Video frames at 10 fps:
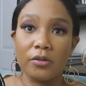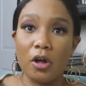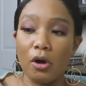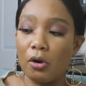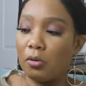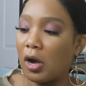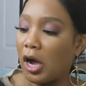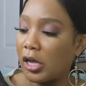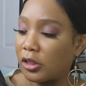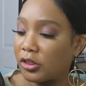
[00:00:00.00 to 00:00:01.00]
So
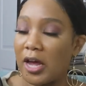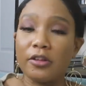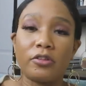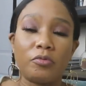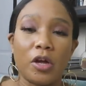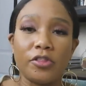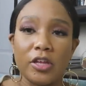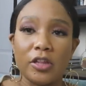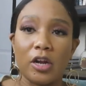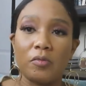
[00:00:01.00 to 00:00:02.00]
I, that's the one
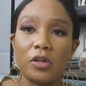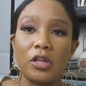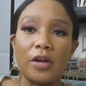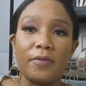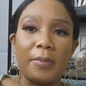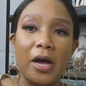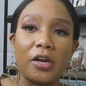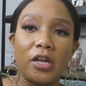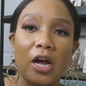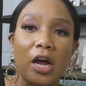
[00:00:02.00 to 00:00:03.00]
thing that I really love about it.